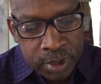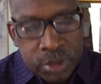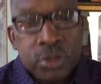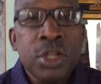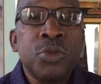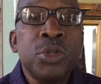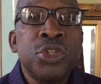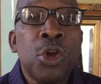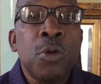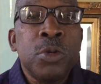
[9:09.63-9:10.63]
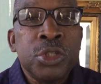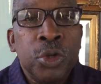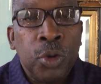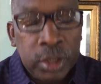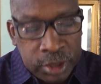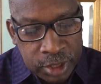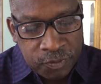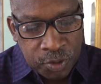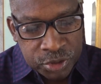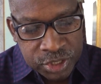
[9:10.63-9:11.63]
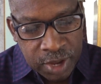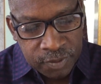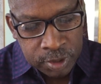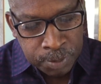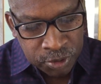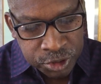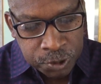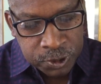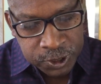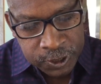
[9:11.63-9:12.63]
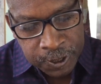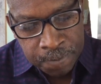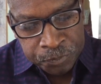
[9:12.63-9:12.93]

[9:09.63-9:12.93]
So this is what Job was doing. Then in verse 2 it says,